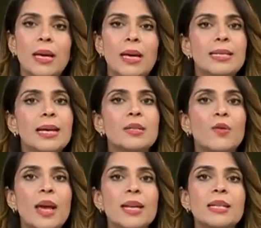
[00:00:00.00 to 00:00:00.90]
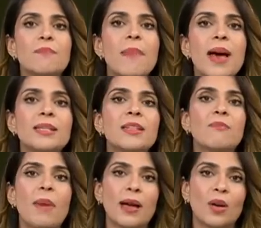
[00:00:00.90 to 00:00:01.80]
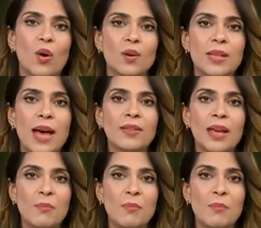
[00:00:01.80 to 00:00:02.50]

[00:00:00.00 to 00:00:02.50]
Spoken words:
It has created massive backlogs at the